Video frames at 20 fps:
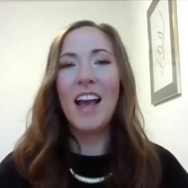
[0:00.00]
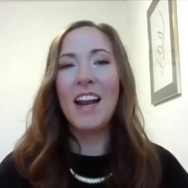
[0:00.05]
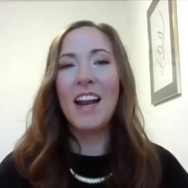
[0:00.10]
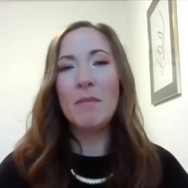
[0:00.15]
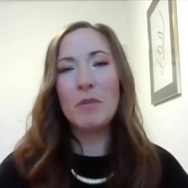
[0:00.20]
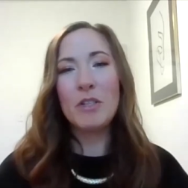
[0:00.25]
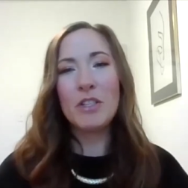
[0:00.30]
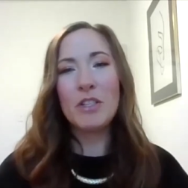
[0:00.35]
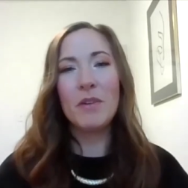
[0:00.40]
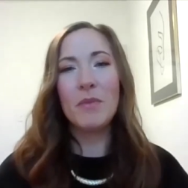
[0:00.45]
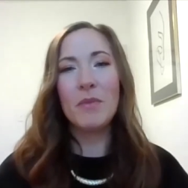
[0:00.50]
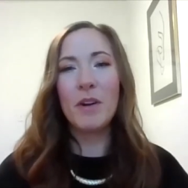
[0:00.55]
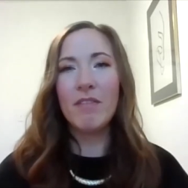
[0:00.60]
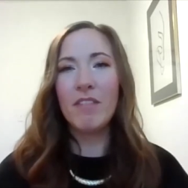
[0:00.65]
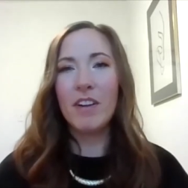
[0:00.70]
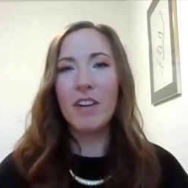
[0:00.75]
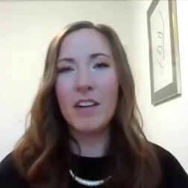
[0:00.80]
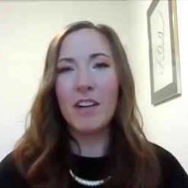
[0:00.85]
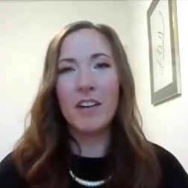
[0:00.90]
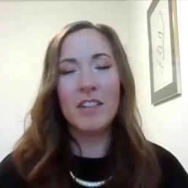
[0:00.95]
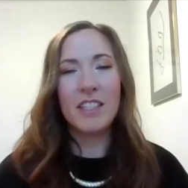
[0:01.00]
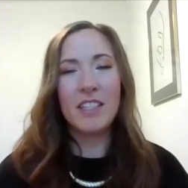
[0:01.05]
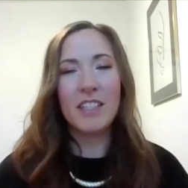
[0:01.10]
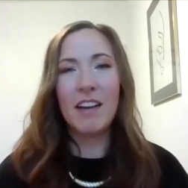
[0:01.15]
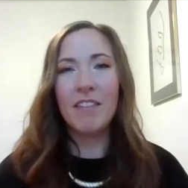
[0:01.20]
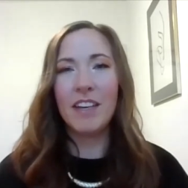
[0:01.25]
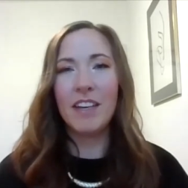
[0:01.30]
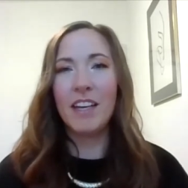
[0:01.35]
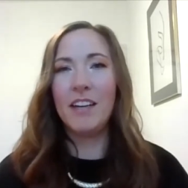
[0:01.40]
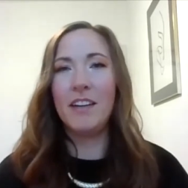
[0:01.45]
And I'm sure one of our nurse
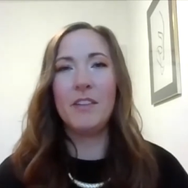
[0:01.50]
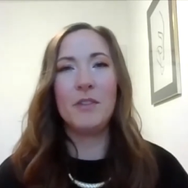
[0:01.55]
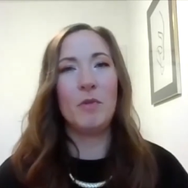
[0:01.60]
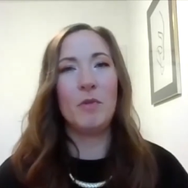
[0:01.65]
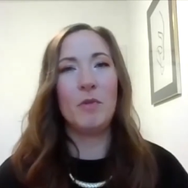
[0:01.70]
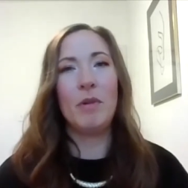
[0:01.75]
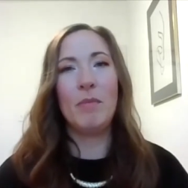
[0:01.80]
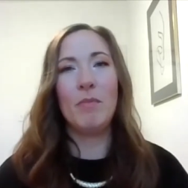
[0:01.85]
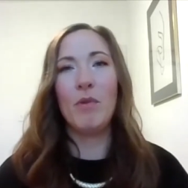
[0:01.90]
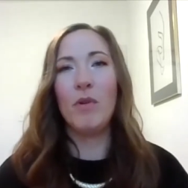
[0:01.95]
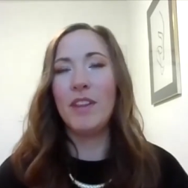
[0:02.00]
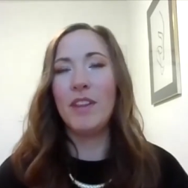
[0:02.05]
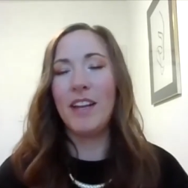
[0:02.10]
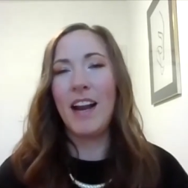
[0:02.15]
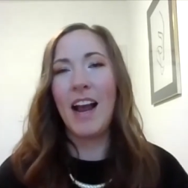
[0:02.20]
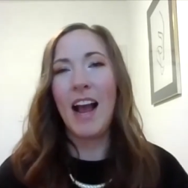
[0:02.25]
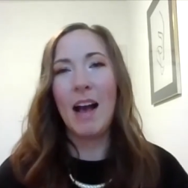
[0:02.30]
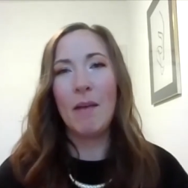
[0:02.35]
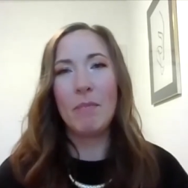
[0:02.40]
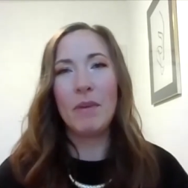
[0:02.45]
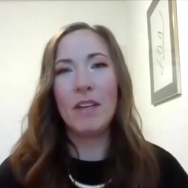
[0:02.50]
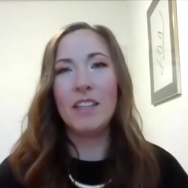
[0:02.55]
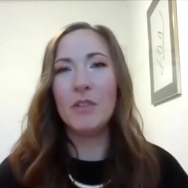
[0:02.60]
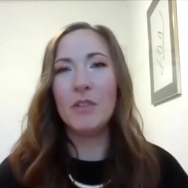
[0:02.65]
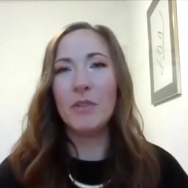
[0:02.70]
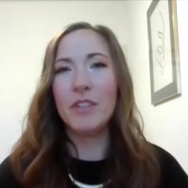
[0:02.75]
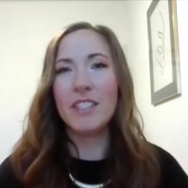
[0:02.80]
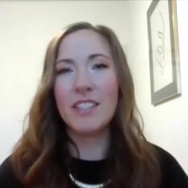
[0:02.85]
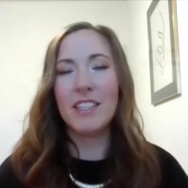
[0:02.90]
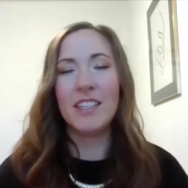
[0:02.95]
navigators would be more than happy
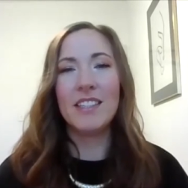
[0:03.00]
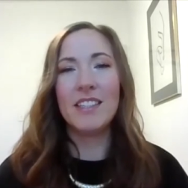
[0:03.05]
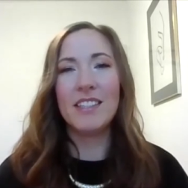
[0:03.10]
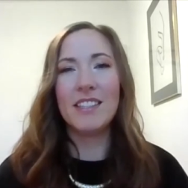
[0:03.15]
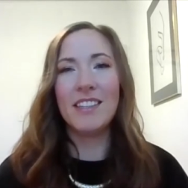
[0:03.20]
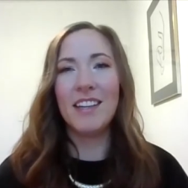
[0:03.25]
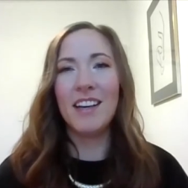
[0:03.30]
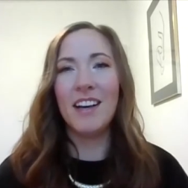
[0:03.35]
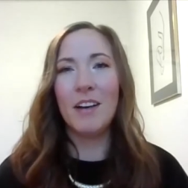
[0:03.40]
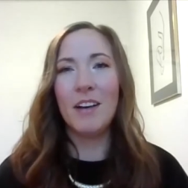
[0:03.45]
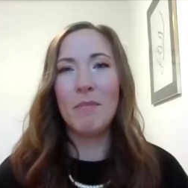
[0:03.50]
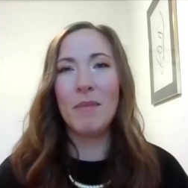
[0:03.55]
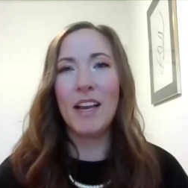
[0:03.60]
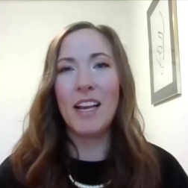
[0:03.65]
to assist um,